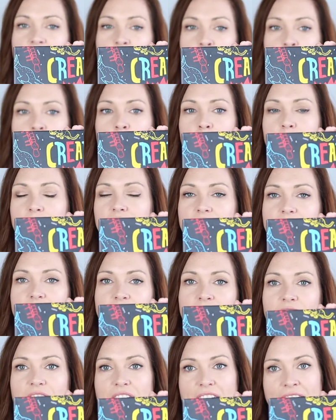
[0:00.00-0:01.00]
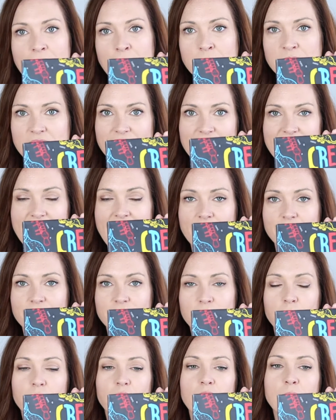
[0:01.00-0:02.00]
coming up with the different names that they have
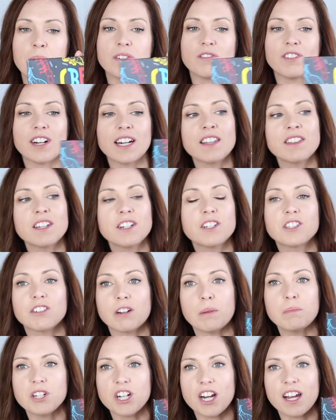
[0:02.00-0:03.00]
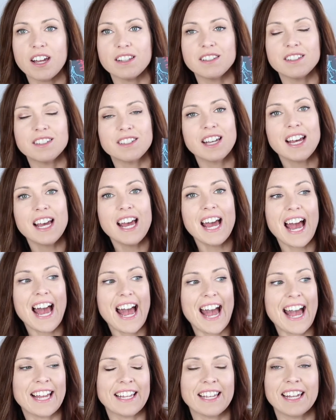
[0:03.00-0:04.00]
for them and reading the descriptions
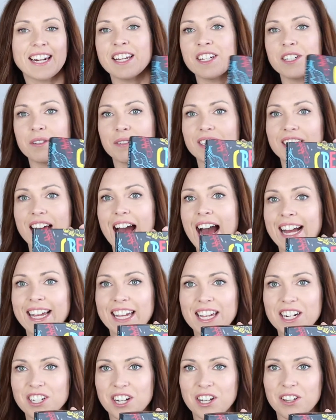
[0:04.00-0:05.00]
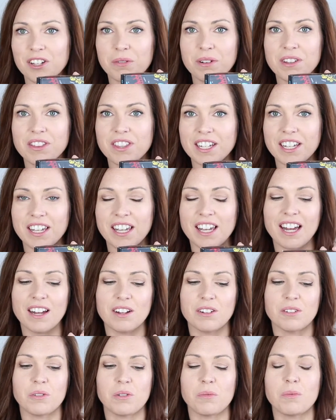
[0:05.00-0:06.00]
and getting to attack each other
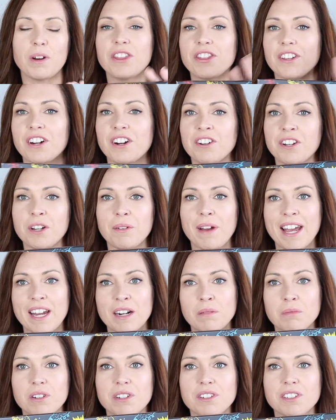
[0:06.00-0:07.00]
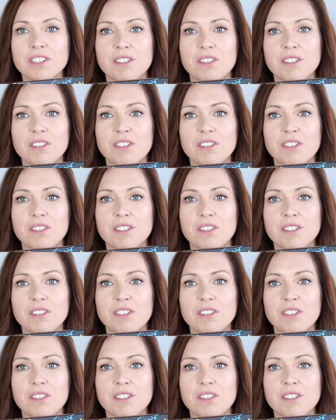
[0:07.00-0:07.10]
with their new animals.